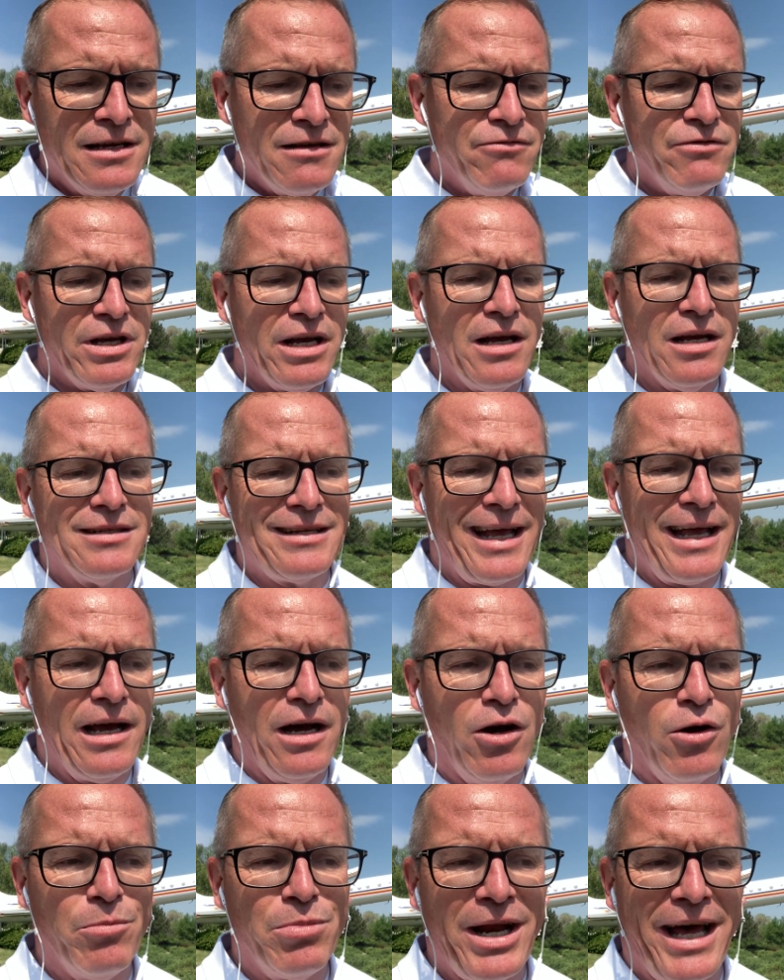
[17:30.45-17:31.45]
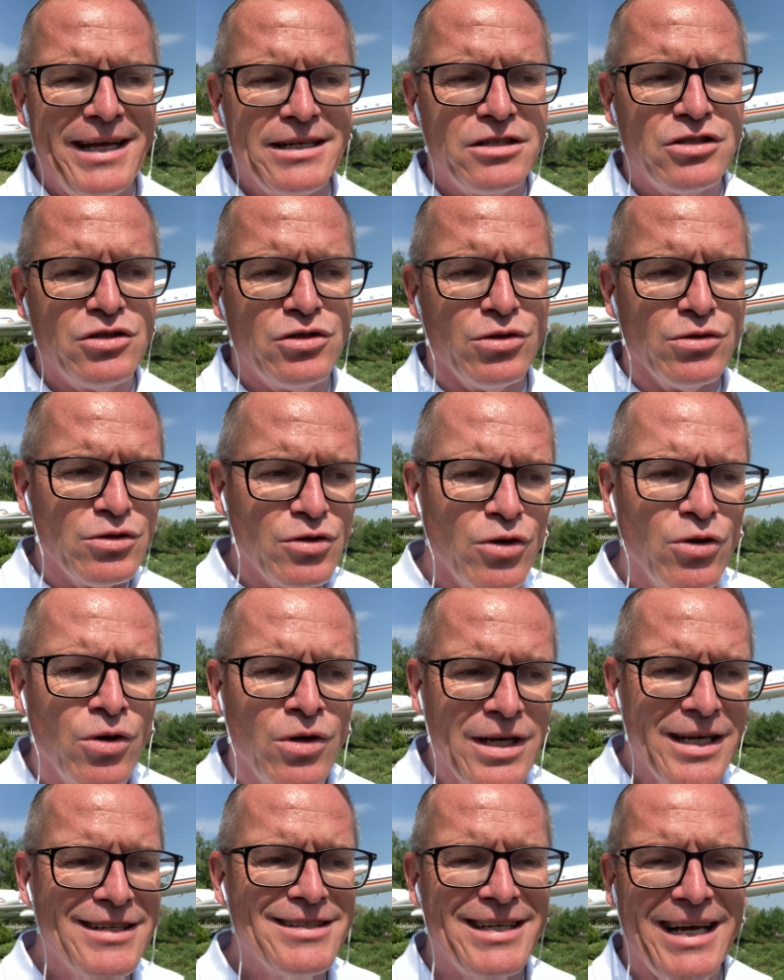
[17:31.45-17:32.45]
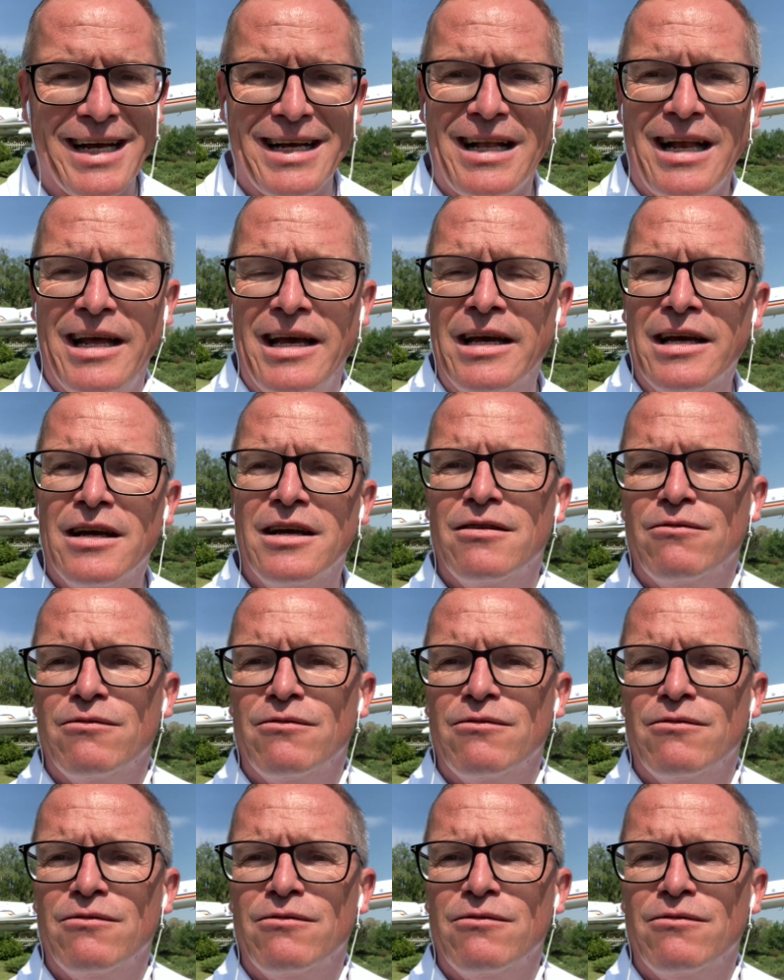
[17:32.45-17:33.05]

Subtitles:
They are obliged to do exactly